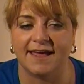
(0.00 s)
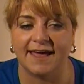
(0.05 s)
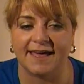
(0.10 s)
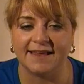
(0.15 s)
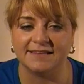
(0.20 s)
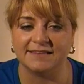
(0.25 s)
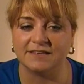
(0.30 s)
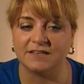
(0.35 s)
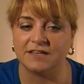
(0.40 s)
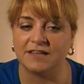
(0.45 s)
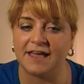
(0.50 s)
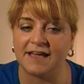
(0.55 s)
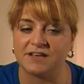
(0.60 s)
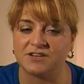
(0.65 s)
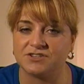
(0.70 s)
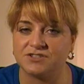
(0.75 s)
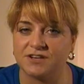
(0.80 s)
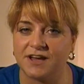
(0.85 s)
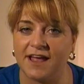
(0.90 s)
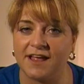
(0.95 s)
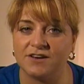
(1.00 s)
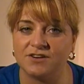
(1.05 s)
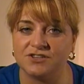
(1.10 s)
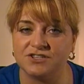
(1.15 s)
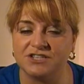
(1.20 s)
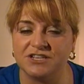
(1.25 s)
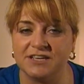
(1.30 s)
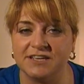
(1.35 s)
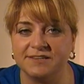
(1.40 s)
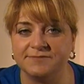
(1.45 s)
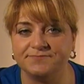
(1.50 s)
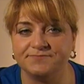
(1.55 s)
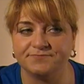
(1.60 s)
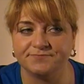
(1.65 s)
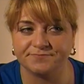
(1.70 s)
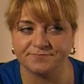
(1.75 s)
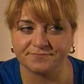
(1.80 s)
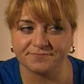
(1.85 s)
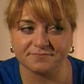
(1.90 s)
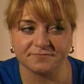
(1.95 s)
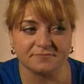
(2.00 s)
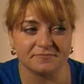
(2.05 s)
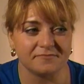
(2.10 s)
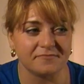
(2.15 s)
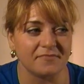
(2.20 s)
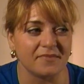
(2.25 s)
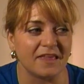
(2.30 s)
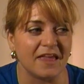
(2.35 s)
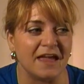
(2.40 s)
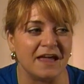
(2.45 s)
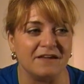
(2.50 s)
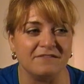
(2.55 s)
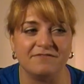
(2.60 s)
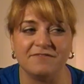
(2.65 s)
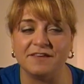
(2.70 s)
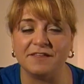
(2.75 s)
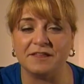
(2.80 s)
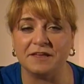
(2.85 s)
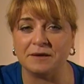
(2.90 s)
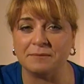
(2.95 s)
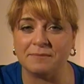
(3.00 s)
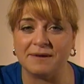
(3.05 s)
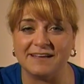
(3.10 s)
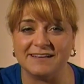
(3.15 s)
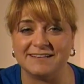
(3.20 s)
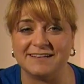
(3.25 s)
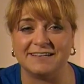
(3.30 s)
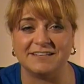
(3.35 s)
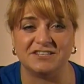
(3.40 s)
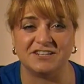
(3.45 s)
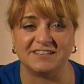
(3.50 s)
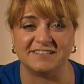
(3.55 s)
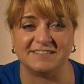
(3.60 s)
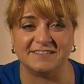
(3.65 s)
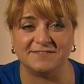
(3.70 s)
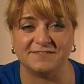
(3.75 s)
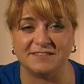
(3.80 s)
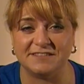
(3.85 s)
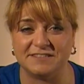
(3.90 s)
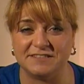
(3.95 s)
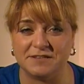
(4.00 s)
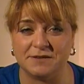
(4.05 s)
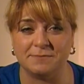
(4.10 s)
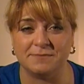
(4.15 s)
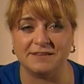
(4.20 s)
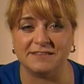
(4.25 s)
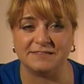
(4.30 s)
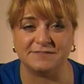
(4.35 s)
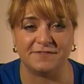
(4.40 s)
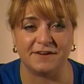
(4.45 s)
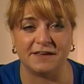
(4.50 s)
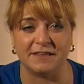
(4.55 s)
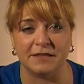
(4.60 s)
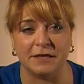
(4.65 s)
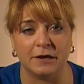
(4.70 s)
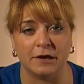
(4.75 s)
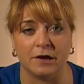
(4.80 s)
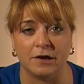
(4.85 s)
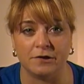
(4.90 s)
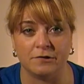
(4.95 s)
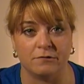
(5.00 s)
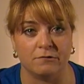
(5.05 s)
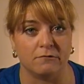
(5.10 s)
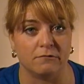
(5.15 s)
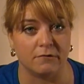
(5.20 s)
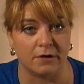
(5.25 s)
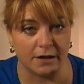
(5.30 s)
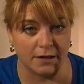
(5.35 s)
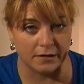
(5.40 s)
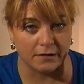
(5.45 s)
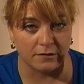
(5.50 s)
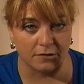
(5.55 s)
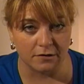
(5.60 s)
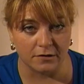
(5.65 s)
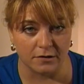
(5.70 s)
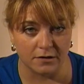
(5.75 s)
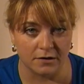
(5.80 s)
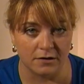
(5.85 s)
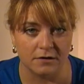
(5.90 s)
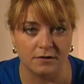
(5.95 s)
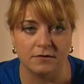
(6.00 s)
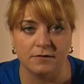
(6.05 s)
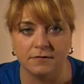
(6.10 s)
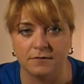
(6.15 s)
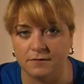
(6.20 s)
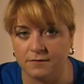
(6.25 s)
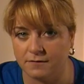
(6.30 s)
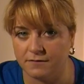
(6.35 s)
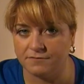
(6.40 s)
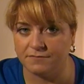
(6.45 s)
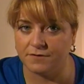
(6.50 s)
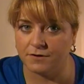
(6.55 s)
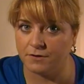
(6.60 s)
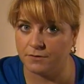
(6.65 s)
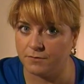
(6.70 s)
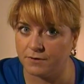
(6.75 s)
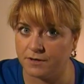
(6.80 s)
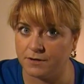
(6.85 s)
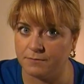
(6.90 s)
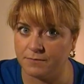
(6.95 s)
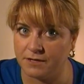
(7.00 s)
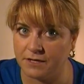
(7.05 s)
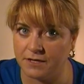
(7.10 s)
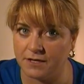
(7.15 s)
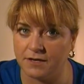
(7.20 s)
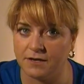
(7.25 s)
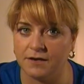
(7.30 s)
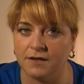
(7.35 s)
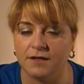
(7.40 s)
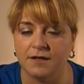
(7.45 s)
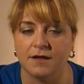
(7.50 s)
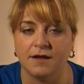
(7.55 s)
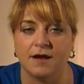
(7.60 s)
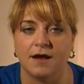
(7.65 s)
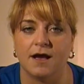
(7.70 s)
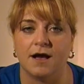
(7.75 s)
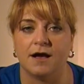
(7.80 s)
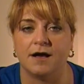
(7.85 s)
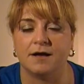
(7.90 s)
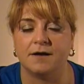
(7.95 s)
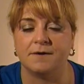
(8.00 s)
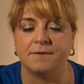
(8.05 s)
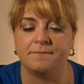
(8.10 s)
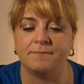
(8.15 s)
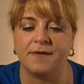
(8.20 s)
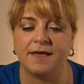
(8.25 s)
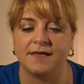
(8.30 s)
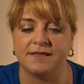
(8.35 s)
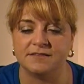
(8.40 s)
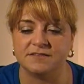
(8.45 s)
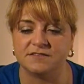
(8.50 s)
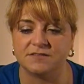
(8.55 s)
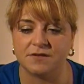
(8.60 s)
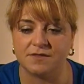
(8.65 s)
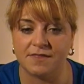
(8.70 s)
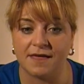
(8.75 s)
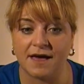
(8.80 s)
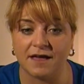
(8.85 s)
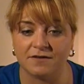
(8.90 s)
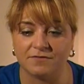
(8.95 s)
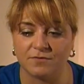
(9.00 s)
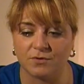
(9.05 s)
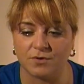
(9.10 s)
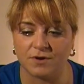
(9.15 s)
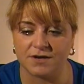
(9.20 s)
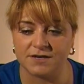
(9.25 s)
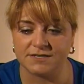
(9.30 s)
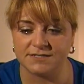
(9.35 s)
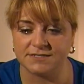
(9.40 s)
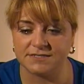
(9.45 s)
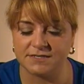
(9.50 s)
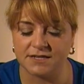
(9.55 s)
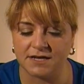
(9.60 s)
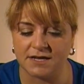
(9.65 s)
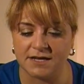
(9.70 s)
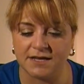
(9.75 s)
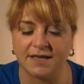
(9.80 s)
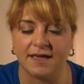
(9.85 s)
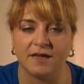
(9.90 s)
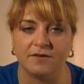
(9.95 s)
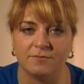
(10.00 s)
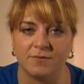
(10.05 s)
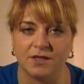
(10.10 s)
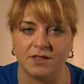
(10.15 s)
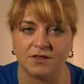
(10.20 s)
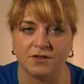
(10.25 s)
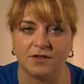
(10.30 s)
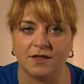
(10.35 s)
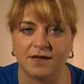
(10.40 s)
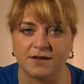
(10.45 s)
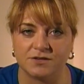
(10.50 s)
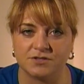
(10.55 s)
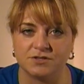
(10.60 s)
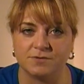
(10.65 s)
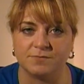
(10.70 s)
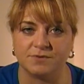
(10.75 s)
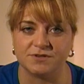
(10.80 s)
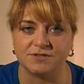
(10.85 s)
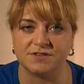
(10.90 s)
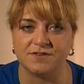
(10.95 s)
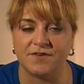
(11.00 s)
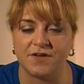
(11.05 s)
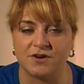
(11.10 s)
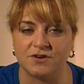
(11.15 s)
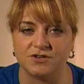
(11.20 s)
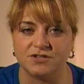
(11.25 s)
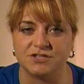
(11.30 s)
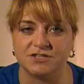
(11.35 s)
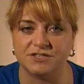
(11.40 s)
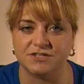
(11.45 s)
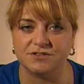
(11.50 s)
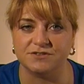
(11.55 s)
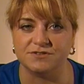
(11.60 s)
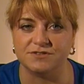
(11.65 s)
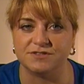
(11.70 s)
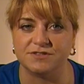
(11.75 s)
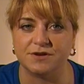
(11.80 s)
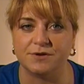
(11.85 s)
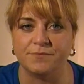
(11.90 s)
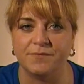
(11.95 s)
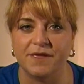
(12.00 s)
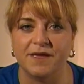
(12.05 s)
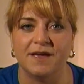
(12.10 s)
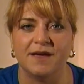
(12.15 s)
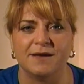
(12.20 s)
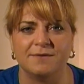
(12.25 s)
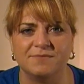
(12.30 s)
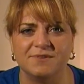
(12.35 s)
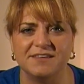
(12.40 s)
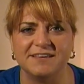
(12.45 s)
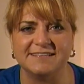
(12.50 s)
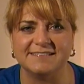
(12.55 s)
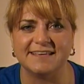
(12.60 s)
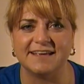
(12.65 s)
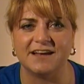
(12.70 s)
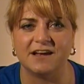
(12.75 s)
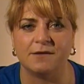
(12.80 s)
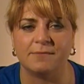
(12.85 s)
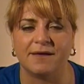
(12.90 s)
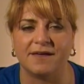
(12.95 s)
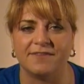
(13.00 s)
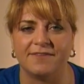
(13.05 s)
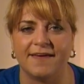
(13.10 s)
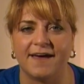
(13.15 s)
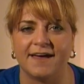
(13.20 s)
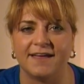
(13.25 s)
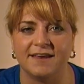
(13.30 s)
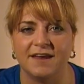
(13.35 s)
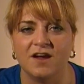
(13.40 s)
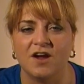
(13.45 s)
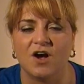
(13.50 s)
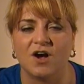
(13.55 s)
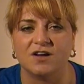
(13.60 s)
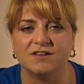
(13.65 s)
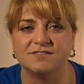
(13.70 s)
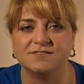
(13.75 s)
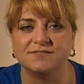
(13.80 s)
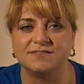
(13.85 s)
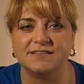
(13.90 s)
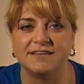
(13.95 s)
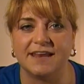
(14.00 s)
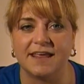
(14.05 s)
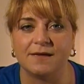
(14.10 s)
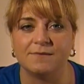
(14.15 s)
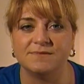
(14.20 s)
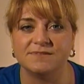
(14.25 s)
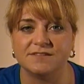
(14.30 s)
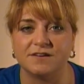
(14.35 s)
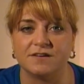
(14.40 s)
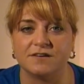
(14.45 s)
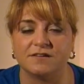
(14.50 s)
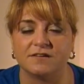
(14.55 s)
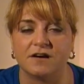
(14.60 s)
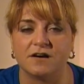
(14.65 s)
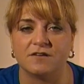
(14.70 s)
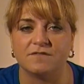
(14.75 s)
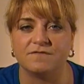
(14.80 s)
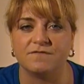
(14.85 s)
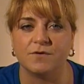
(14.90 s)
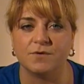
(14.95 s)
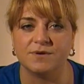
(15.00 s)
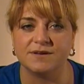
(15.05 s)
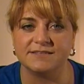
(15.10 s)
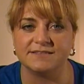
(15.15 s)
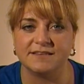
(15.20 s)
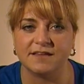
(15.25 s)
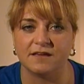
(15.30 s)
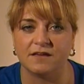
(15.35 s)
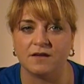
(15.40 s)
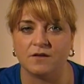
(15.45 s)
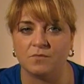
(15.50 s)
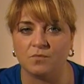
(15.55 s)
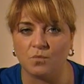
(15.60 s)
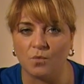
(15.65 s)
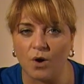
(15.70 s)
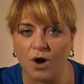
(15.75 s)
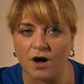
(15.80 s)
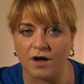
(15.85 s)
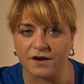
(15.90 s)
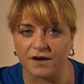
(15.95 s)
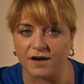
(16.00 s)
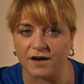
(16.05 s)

and I had a little extra energy. I feel like my digestive system has finally gotten regular, if you know what I mean. And so that, of course, gave me a little extra burst of energy too. So I'm really excited about that. Also, today was our focus day on